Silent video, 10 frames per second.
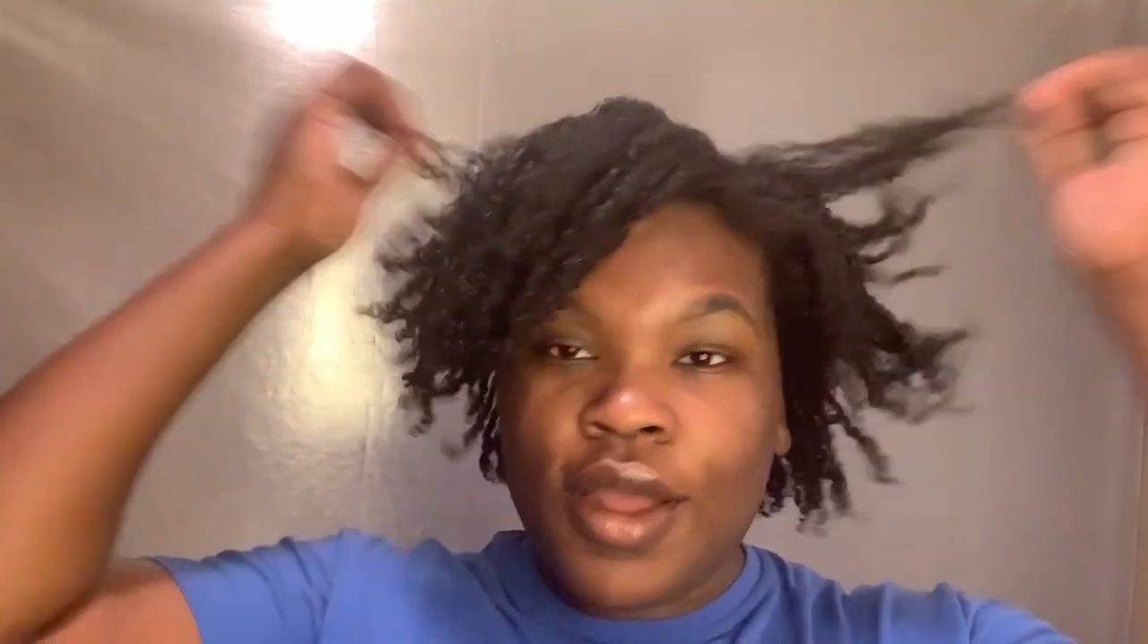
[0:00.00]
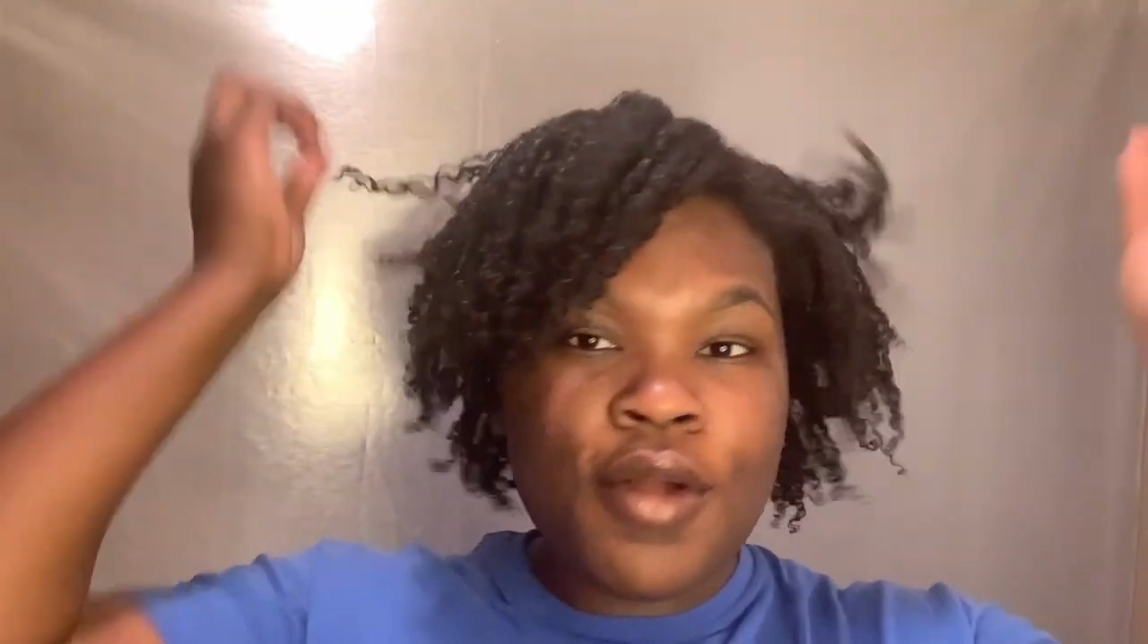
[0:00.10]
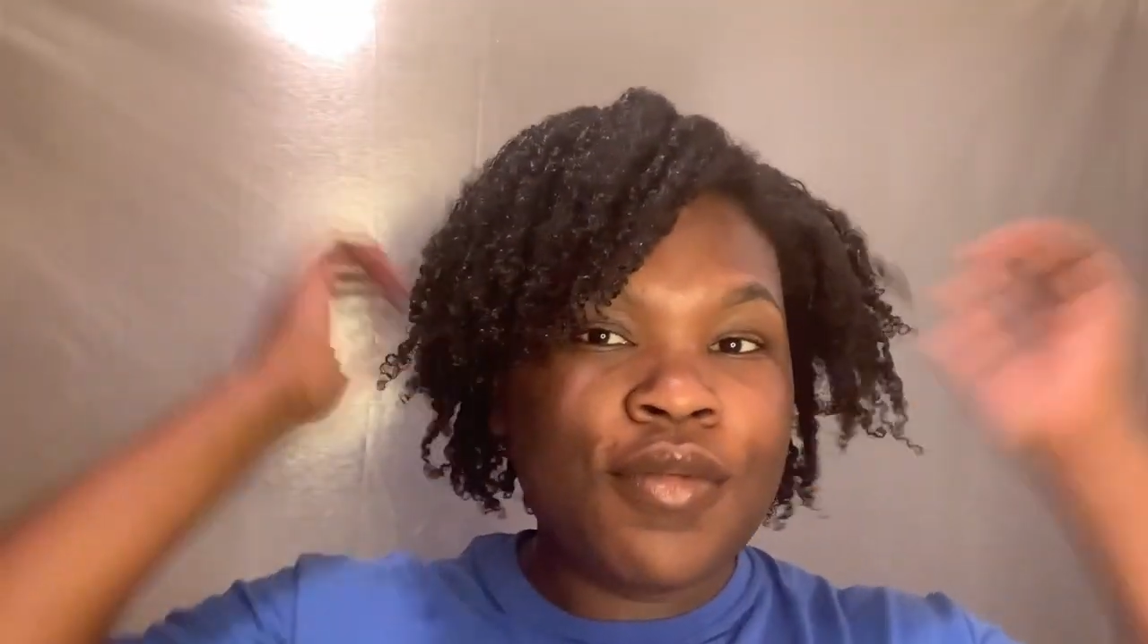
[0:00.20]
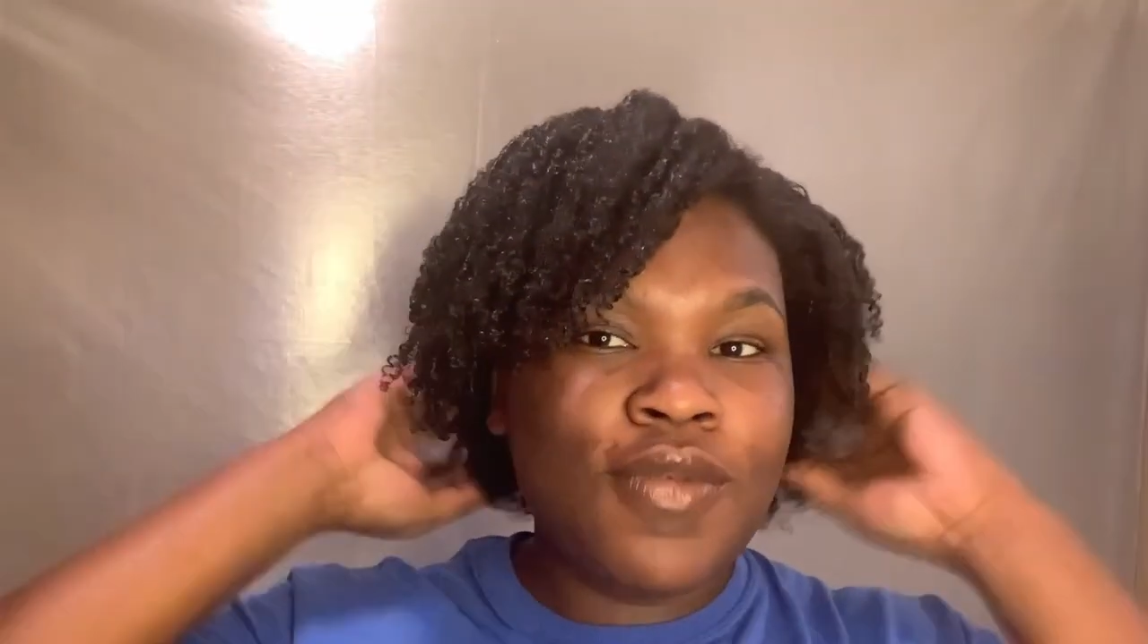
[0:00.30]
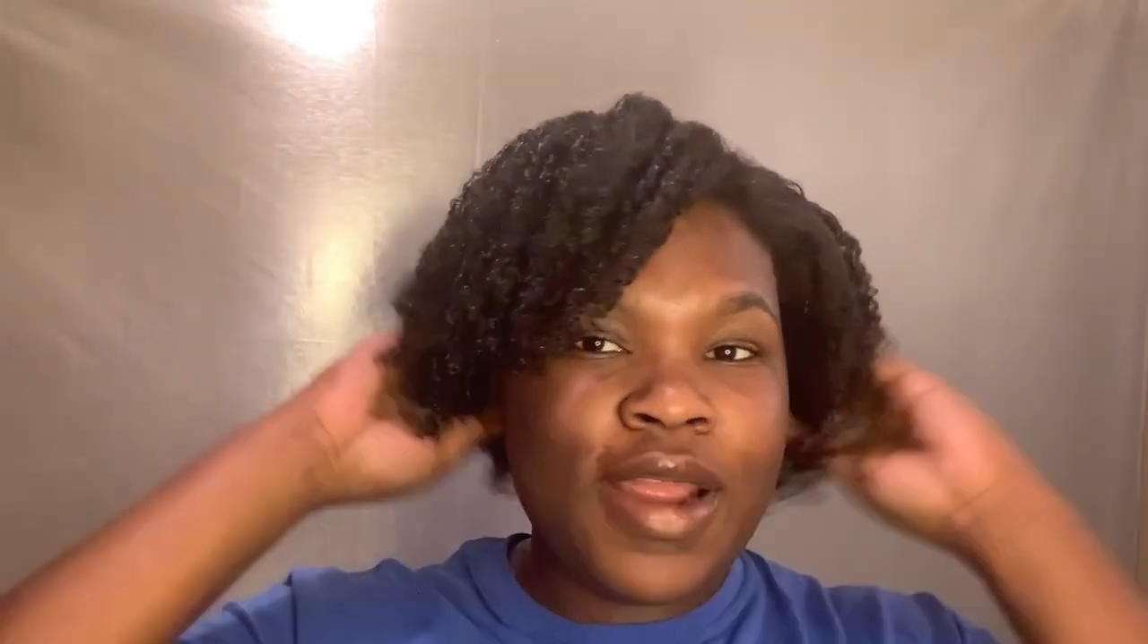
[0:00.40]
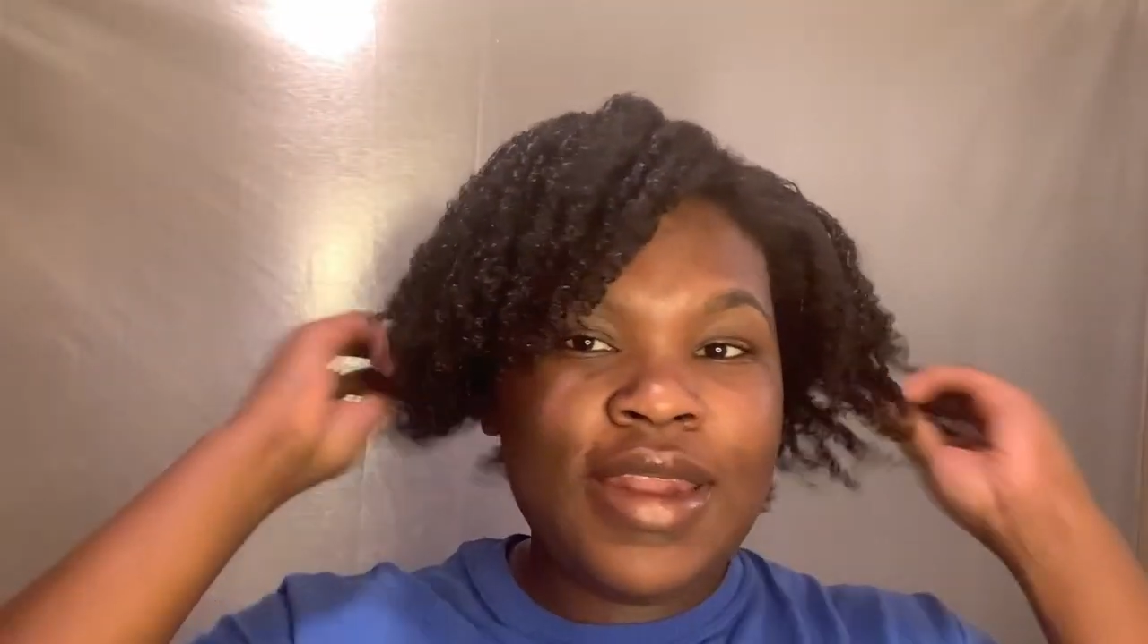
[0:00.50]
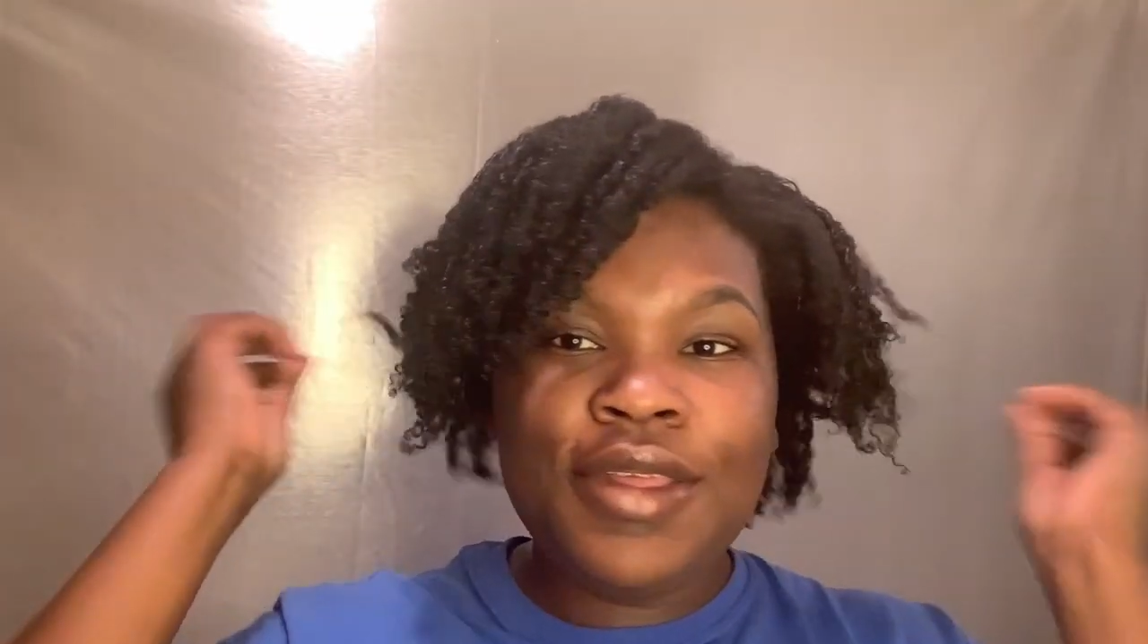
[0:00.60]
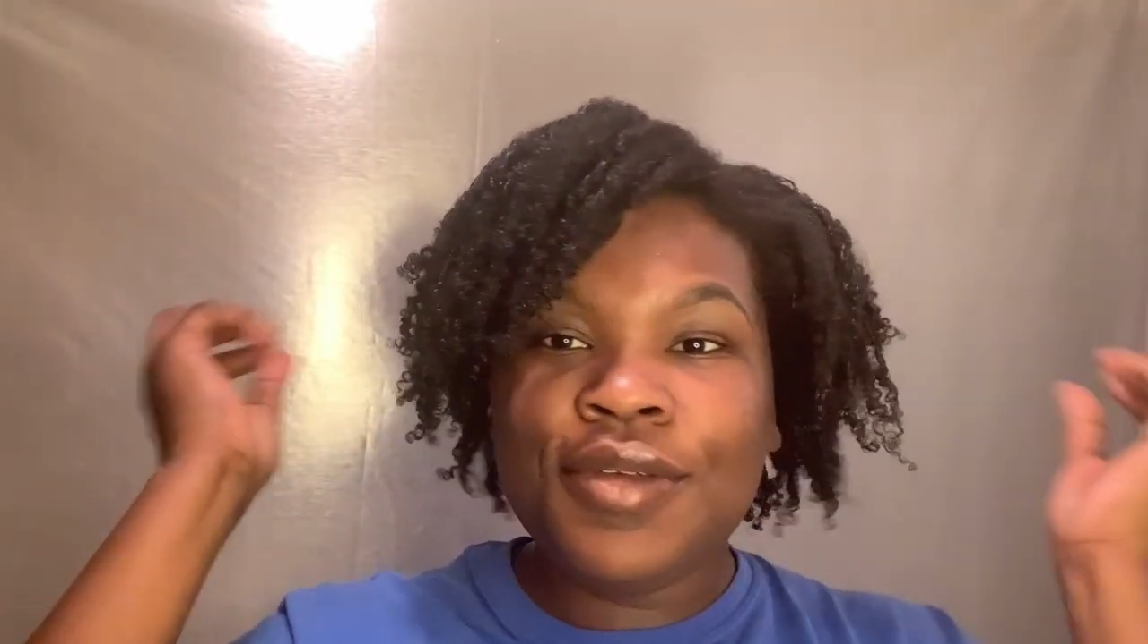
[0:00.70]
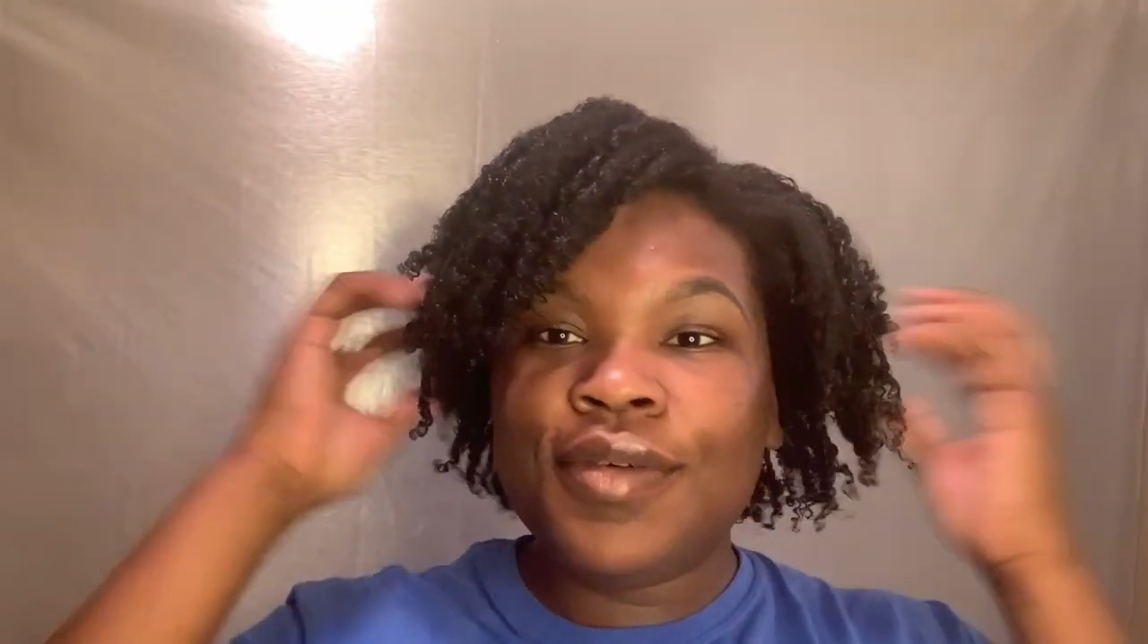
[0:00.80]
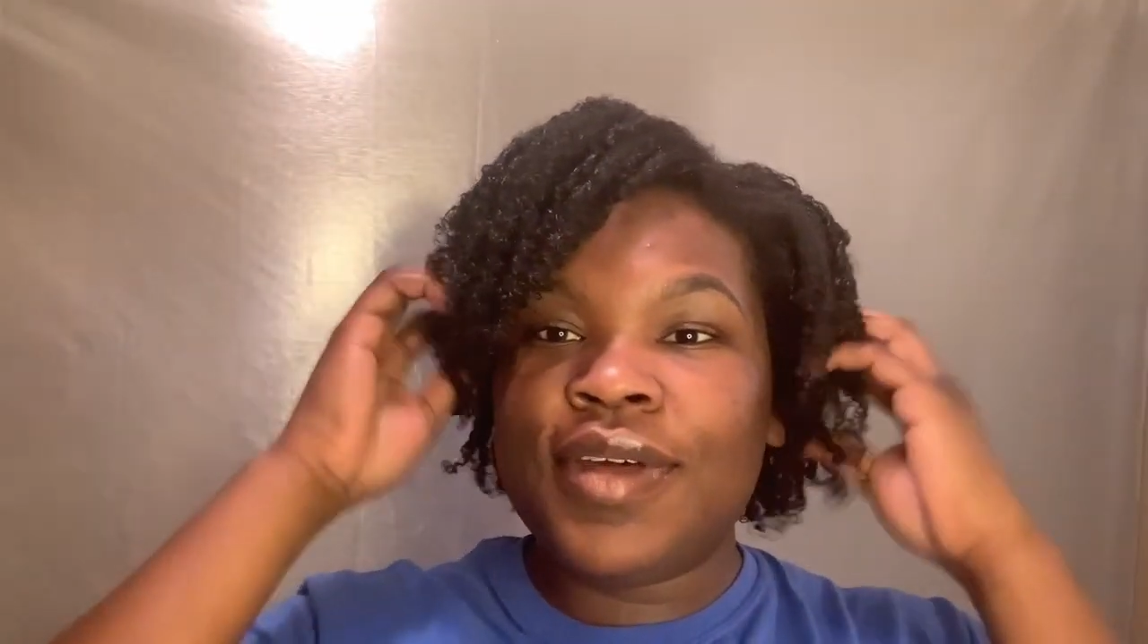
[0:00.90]

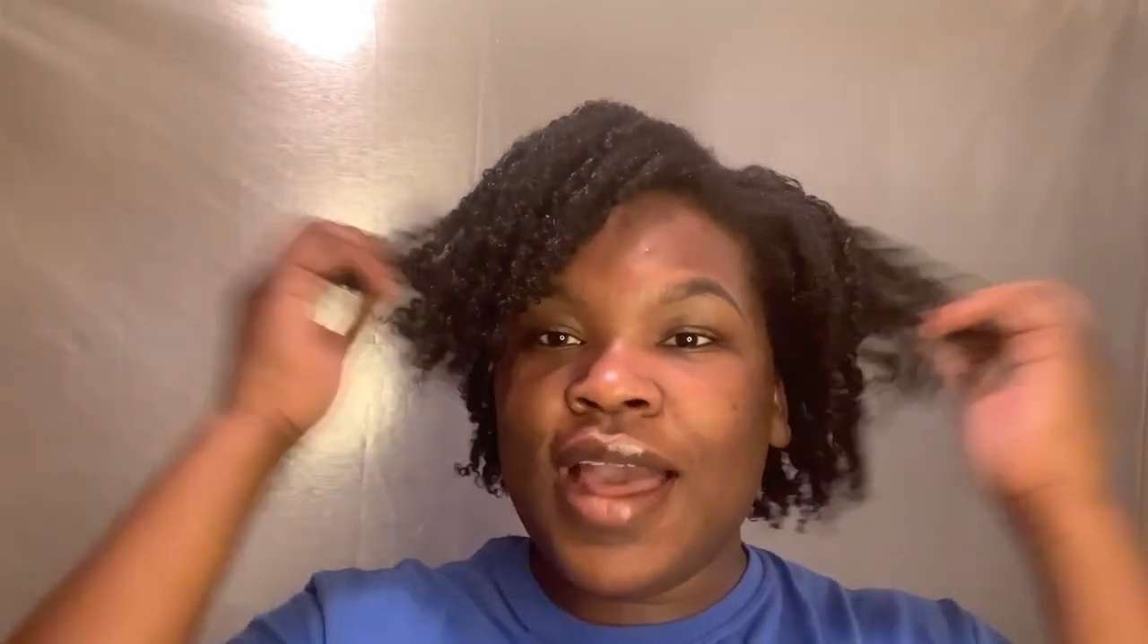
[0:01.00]
alrighty, you